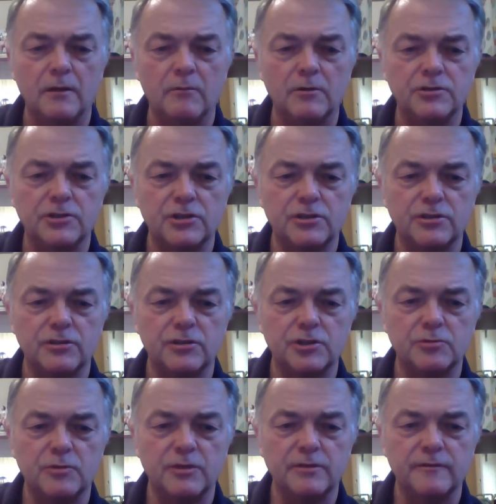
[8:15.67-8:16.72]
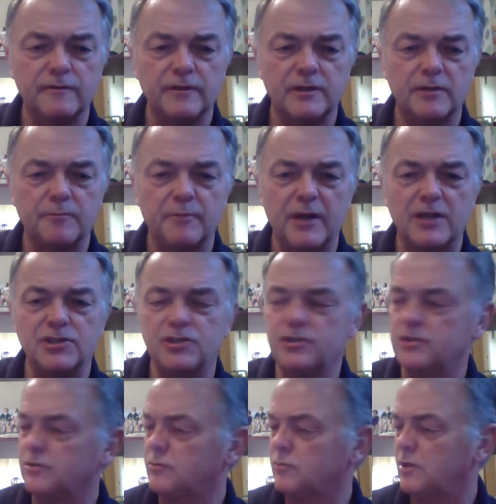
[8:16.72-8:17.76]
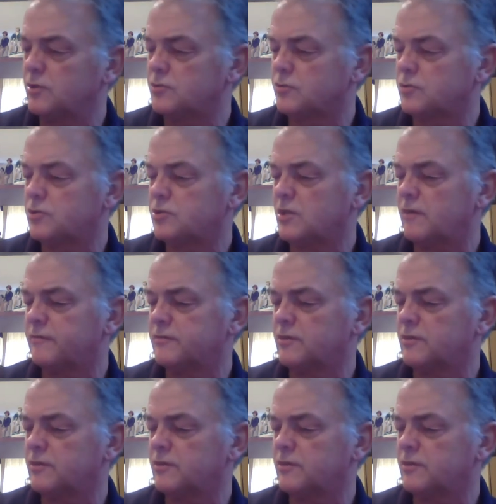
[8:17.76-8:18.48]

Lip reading: which is a nice one. Had the pageant and all that sort of stuff.